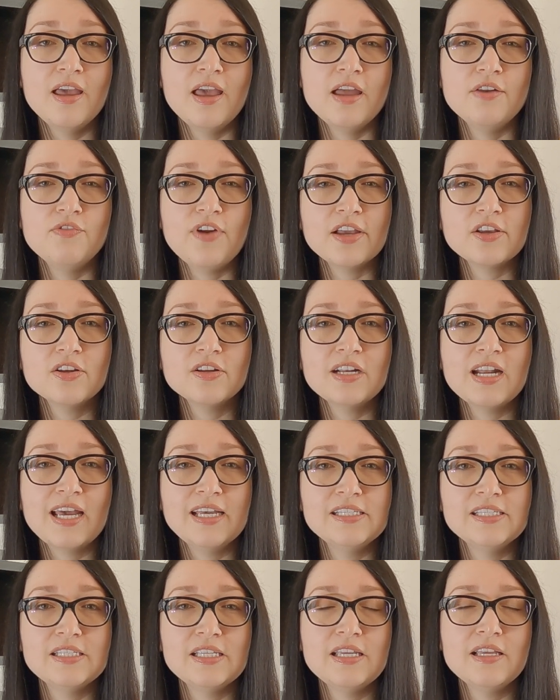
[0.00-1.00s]
and
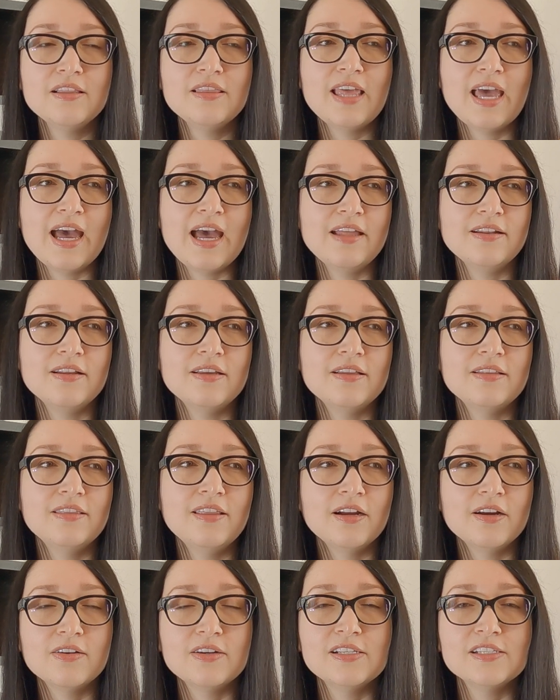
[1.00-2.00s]
recognizing that
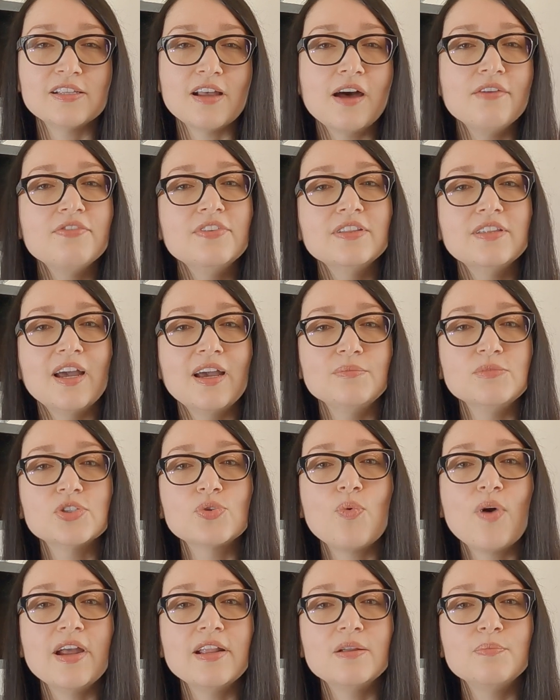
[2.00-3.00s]
there is oftentimes
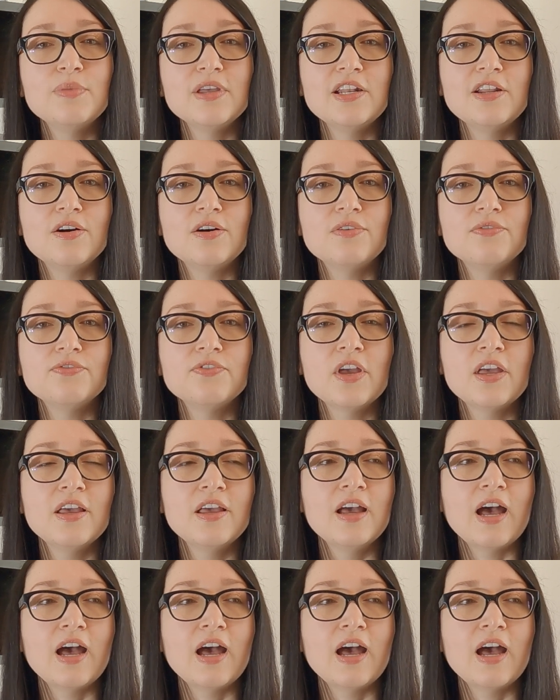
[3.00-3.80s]
quite a bit of